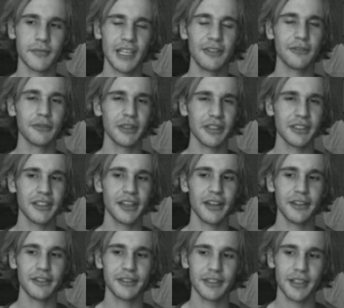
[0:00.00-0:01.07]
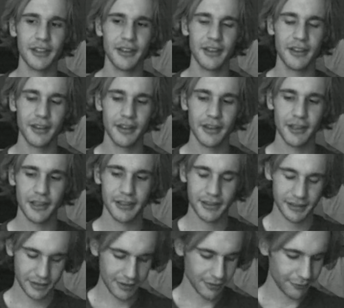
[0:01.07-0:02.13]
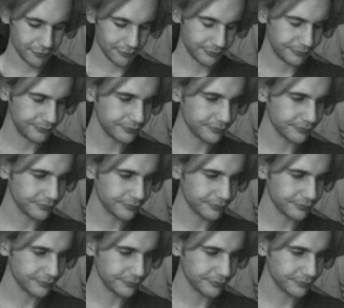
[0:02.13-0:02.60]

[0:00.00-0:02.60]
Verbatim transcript: It really does. So,